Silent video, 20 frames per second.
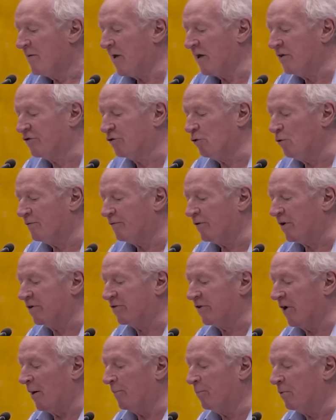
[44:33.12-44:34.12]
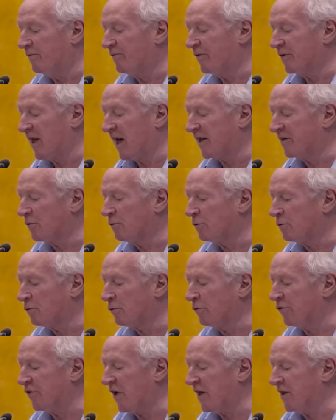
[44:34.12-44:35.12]
They saw, for example, fanatical
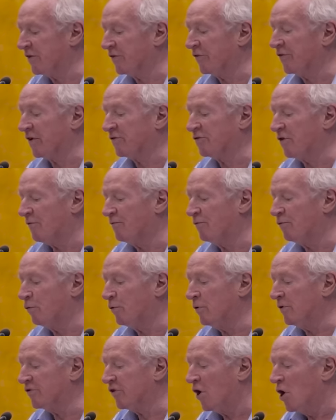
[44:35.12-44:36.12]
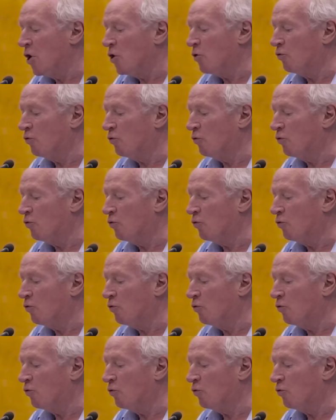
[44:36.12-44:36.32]
crusaders, the Tafurs,